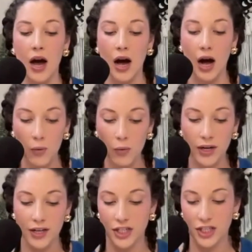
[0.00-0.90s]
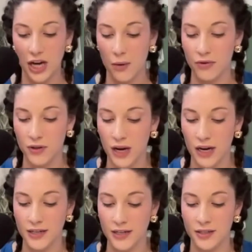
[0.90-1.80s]
I wanted to chat with you
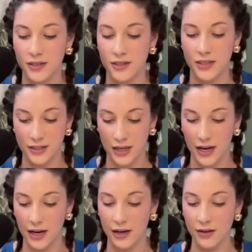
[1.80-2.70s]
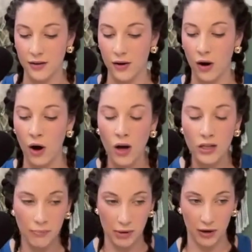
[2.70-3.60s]
guys today all
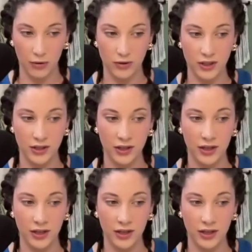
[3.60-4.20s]
about